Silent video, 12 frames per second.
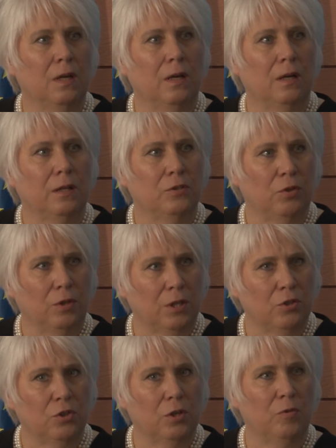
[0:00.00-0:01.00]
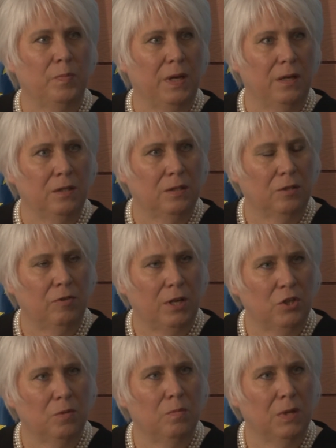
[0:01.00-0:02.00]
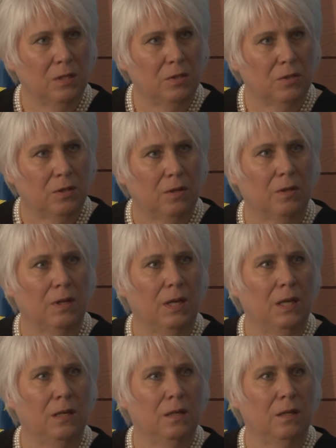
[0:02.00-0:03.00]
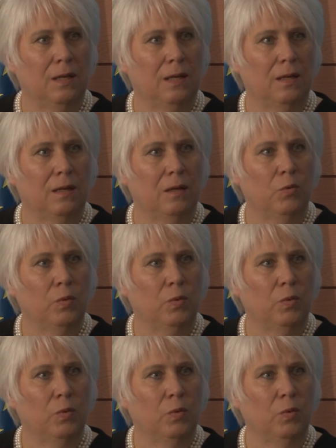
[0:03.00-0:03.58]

uh, Turkish European integration minister in, uh,